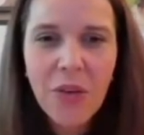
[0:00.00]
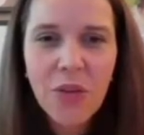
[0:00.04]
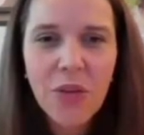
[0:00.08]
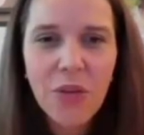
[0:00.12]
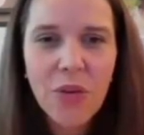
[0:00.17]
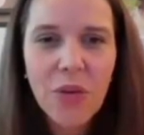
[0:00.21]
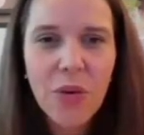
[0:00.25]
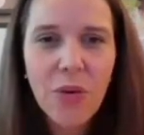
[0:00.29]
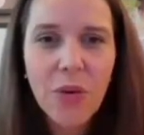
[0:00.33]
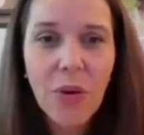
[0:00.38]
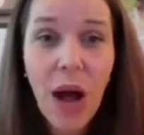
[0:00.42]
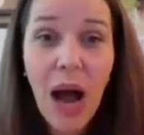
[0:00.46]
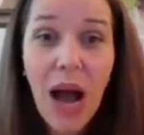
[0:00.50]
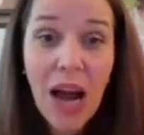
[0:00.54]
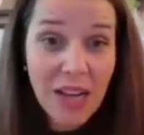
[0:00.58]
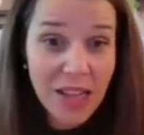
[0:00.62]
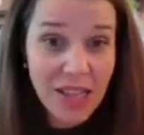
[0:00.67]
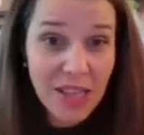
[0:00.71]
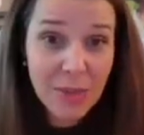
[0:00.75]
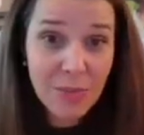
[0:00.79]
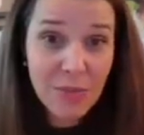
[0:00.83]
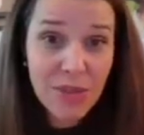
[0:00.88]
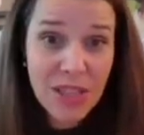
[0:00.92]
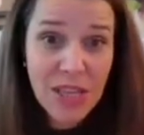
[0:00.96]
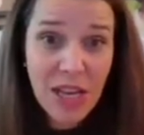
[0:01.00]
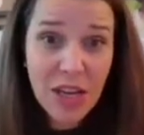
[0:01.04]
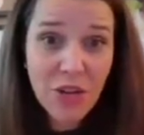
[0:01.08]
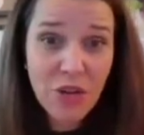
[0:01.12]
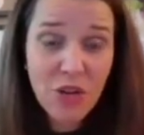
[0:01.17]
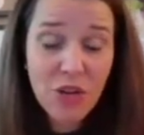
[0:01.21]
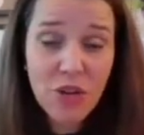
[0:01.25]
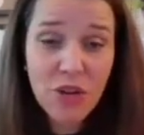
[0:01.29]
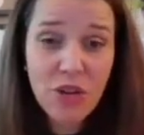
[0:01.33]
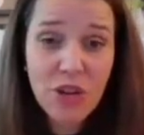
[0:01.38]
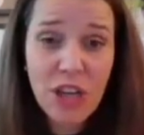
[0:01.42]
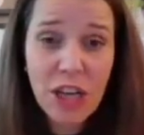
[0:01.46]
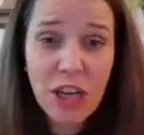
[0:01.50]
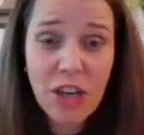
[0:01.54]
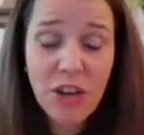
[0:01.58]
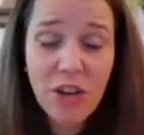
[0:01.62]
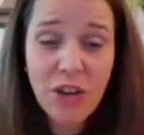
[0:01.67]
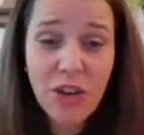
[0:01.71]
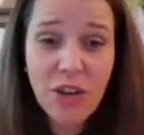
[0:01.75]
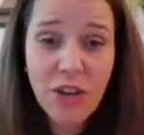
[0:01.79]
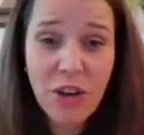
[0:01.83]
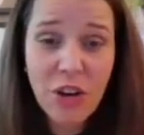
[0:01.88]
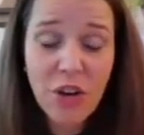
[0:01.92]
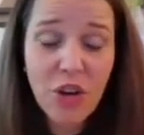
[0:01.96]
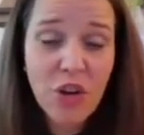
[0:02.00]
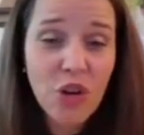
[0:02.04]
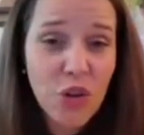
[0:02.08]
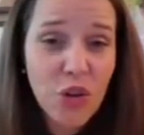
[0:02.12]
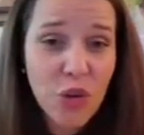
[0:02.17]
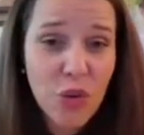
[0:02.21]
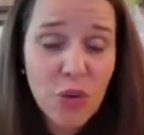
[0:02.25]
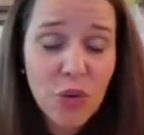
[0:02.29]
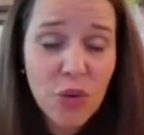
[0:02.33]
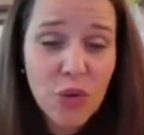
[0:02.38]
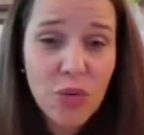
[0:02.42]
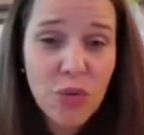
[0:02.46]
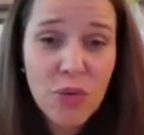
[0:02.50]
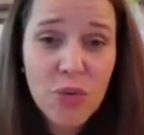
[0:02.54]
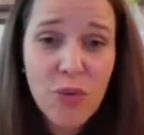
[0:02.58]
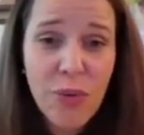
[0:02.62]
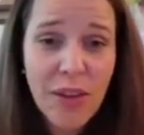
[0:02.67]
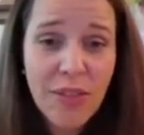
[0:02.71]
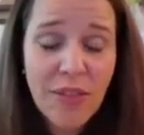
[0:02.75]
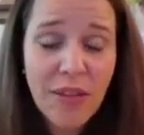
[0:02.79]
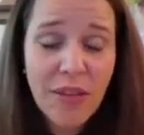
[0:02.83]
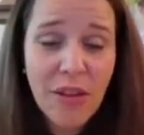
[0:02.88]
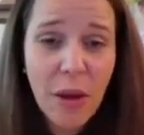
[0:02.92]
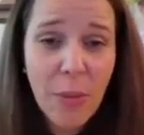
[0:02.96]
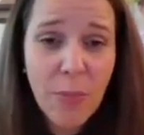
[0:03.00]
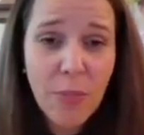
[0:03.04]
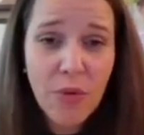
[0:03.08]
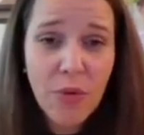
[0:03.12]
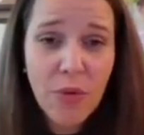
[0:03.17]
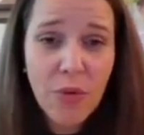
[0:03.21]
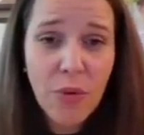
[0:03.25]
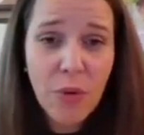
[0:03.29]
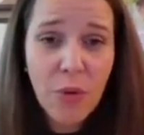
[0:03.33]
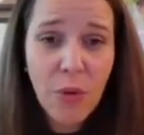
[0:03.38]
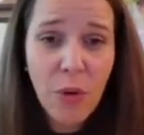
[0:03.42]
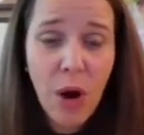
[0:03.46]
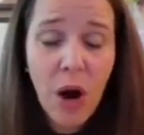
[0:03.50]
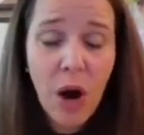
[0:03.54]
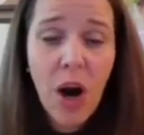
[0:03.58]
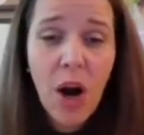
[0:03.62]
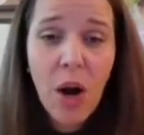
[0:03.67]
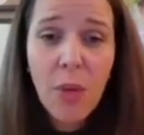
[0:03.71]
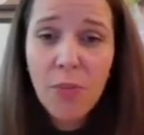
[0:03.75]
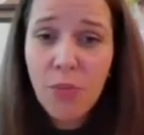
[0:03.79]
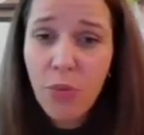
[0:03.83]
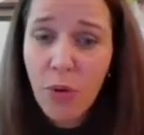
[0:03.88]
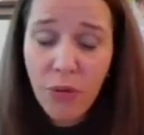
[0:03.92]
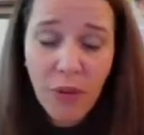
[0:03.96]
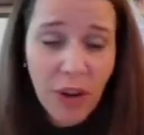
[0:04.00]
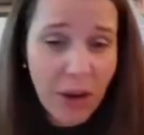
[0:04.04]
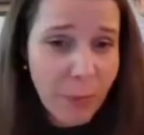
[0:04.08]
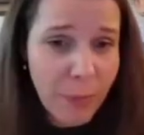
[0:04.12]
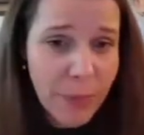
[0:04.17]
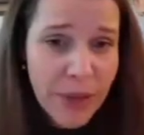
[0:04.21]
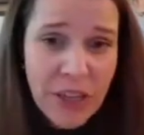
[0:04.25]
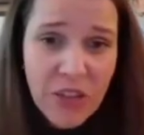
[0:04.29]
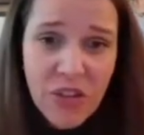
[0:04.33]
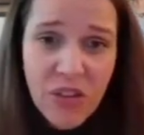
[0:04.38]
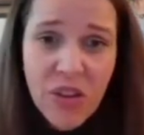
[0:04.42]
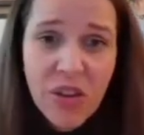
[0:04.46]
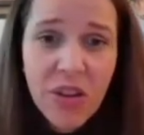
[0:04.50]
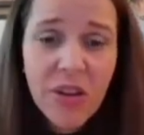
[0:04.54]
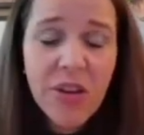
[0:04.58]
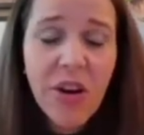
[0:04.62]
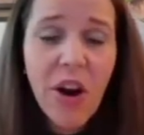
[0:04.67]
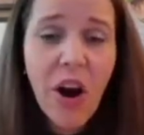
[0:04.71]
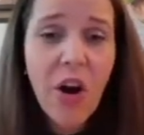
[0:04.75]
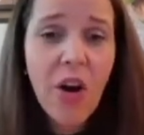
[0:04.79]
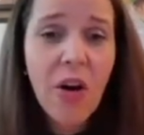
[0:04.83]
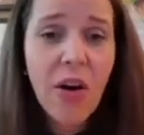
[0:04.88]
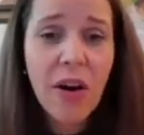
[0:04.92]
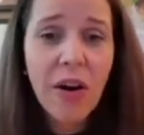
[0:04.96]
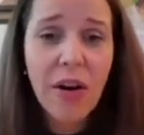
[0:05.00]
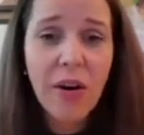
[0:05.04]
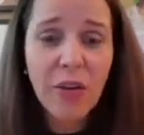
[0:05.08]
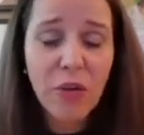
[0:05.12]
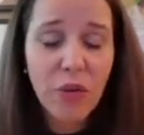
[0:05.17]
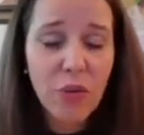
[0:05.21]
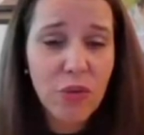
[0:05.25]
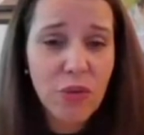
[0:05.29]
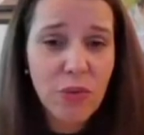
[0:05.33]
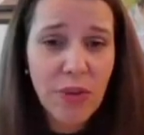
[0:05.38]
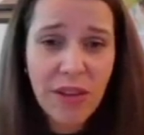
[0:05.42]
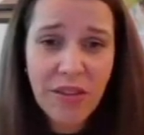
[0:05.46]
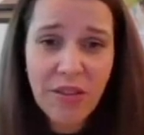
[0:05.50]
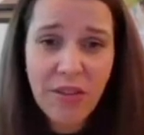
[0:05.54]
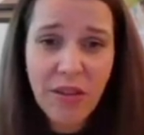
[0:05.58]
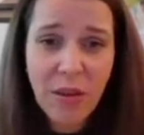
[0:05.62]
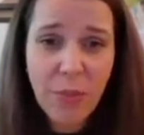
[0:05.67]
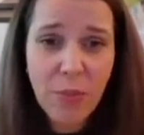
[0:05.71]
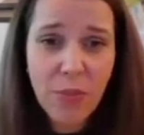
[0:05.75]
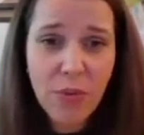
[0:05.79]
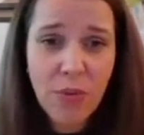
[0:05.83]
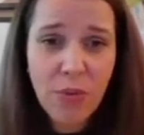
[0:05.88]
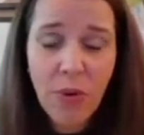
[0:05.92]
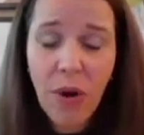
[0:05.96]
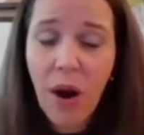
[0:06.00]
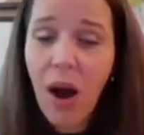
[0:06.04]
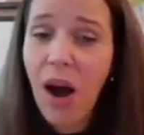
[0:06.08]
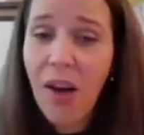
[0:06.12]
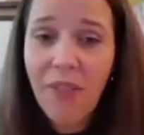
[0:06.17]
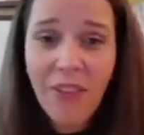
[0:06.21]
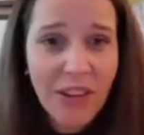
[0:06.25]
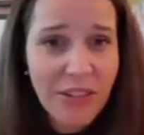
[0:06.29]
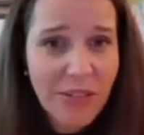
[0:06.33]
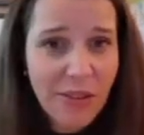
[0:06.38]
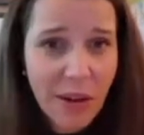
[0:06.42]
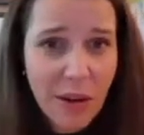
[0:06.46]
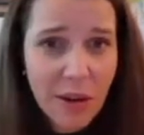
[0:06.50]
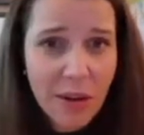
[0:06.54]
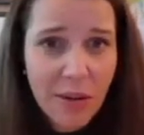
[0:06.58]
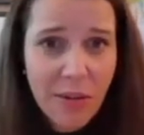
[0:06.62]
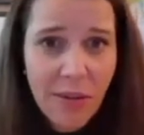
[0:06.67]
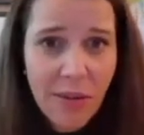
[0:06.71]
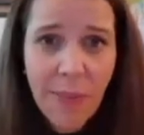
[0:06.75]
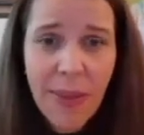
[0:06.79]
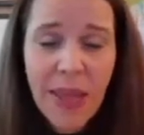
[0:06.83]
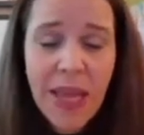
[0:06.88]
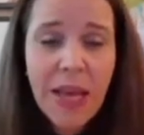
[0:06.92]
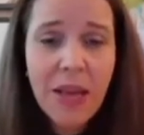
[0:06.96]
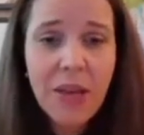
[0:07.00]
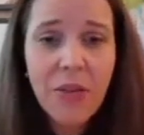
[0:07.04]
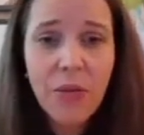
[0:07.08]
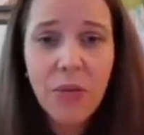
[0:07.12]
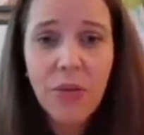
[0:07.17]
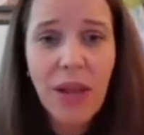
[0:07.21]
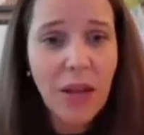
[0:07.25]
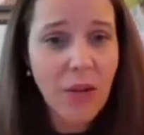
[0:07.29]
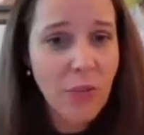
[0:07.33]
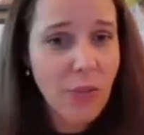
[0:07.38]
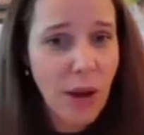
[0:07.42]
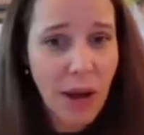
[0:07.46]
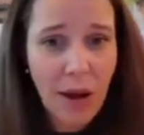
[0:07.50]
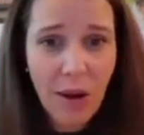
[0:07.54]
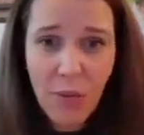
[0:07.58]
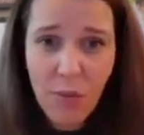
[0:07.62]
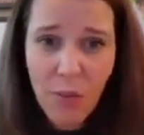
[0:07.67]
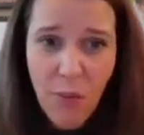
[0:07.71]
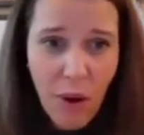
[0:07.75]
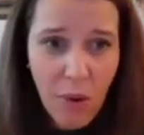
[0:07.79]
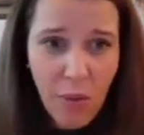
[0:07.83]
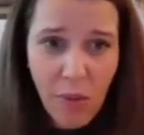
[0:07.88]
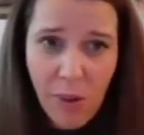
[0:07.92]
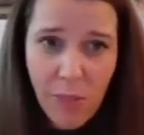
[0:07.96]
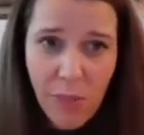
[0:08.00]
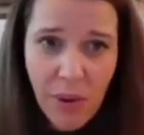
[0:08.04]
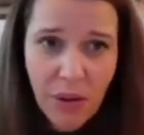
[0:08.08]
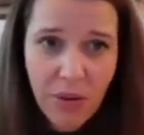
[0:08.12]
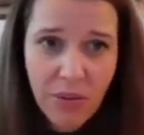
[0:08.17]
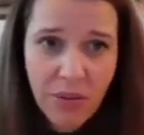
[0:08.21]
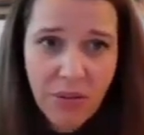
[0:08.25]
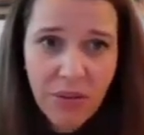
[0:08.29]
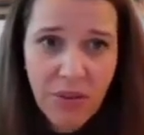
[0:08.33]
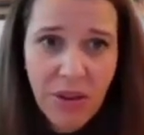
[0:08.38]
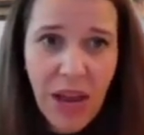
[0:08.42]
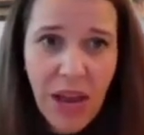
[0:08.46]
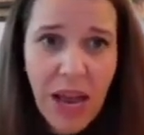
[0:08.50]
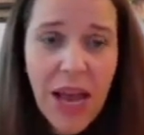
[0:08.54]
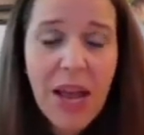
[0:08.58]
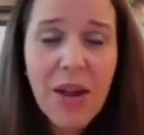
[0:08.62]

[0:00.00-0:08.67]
So items that you can use to dress up your profile picture or to dress up your avatars, so that are wearables.